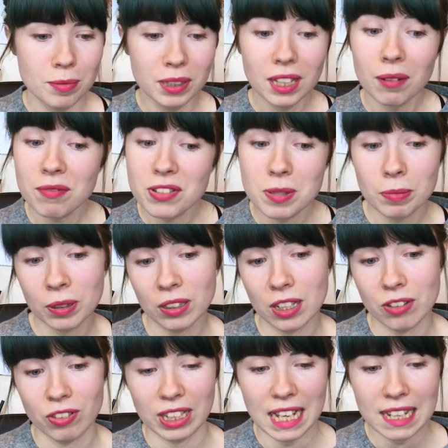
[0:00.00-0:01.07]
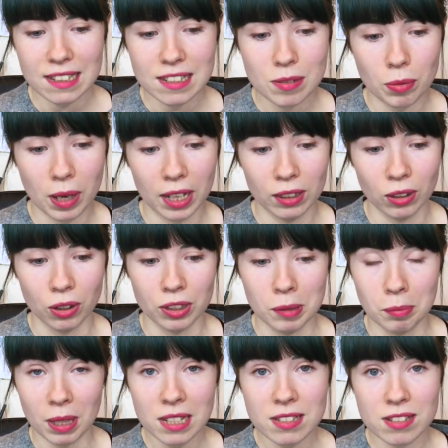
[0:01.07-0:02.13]
be comfortable and relaxed while on the
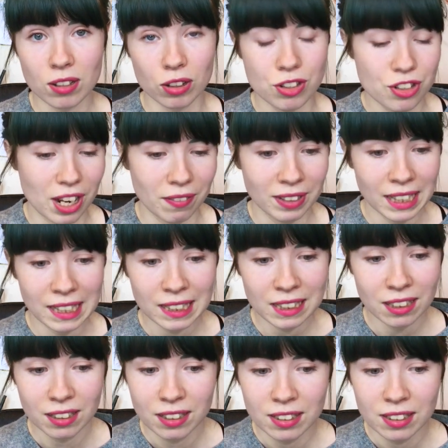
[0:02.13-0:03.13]
bus or travelling,